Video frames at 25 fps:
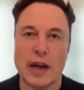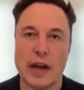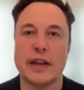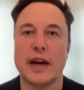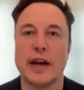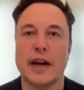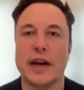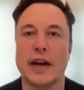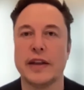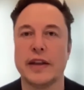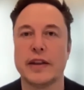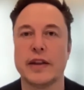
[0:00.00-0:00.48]

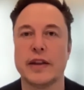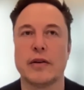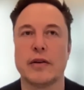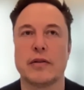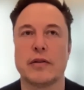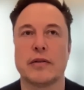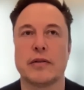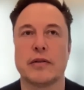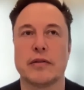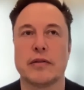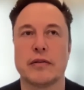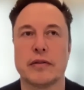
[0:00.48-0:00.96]
I, I think
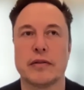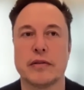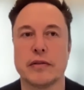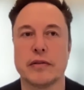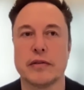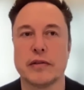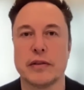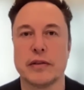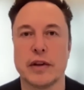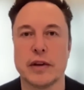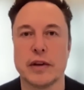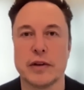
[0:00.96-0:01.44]
they're,
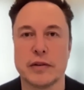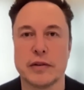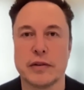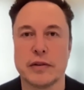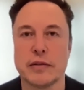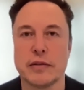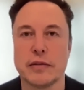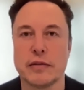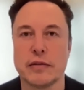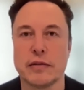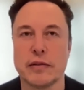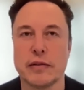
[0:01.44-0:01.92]
they're,
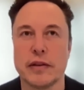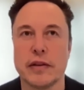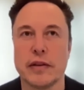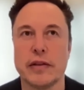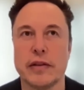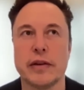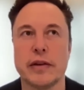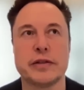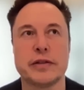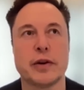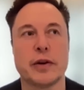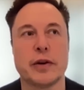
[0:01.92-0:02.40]

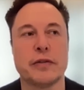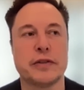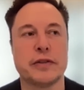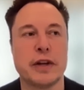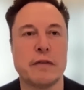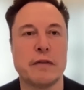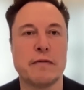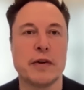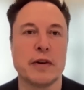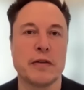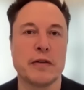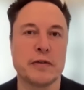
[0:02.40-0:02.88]
they're sort of
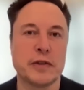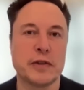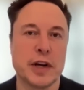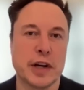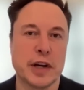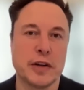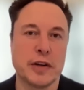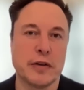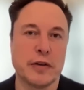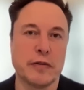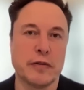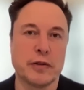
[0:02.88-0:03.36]
separate
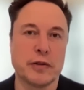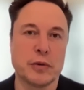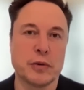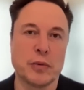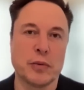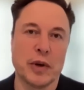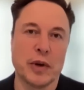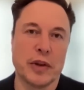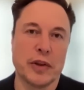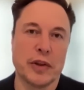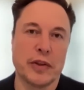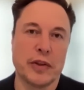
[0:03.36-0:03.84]
objectives
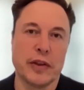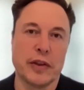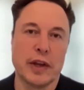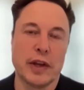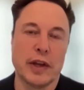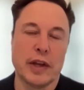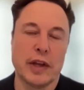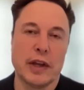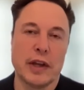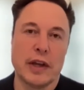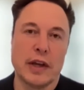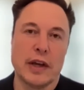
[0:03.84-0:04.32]
with
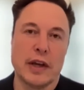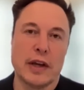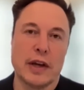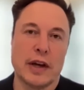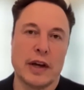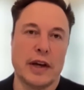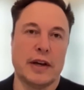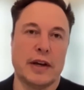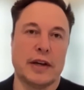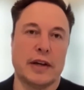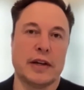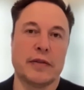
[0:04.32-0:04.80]

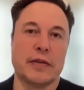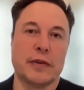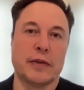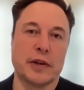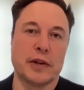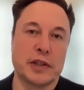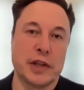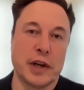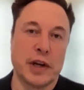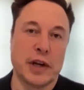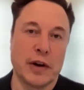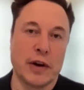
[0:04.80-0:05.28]
uh,
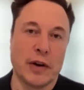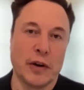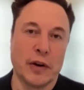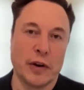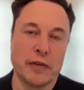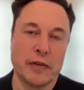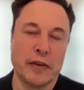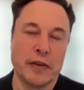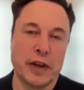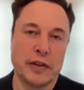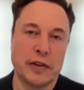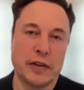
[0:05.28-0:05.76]
different
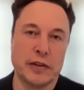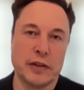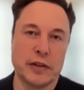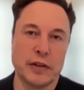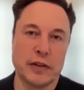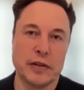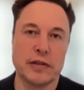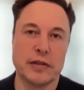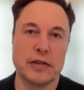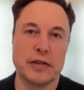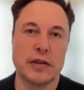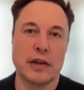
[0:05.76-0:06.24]
shareholder
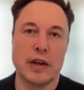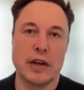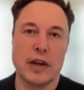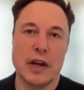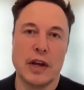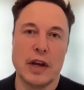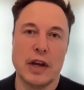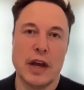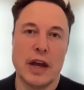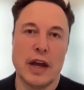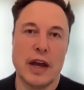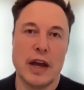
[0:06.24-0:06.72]
bases,
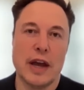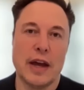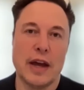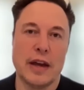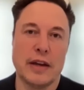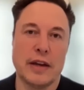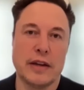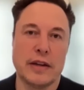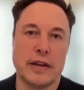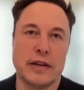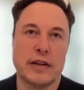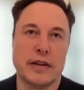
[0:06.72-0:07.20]

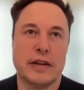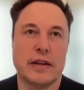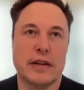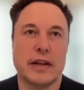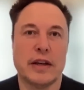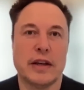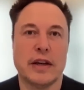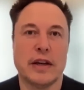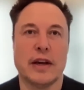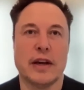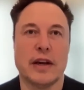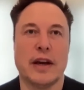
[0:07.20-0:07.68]
and
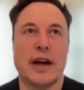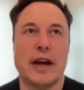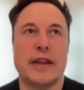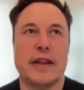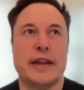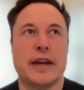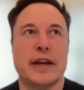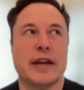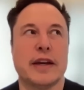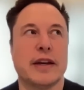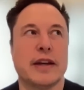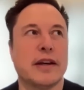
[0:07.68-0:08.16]
I
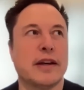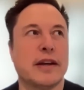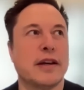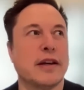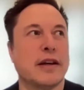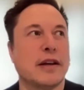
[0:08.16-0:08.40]
think